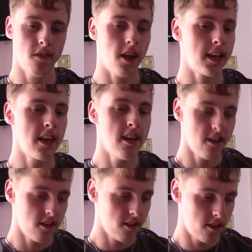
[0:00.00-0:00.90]
Like,
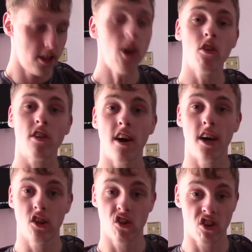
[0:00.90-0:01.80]
the old
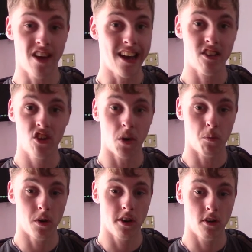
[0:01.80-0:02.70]
guy just attacks
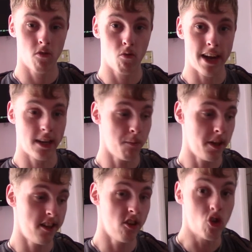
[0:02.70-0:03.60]
someone
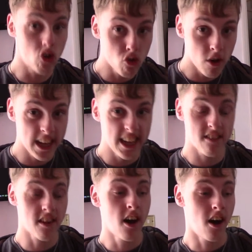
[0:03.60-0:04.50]
randomly in the
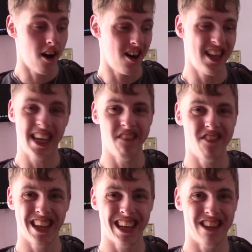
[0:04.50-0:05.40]
street, he
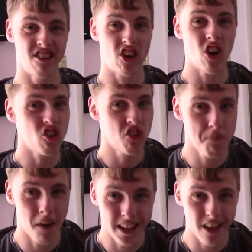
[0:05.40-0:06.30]
keeps thinking there's a
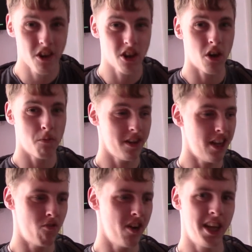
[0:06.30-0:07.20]
costume party going on when
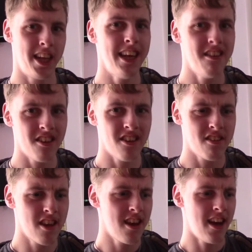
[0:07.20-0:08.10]
there really
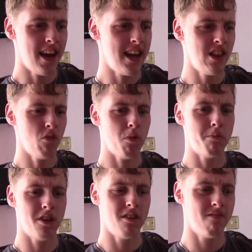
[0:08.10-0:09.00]
isn't, and the
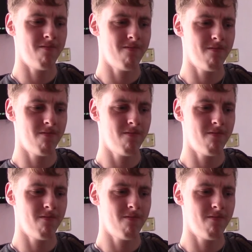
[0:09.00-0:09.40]
woman,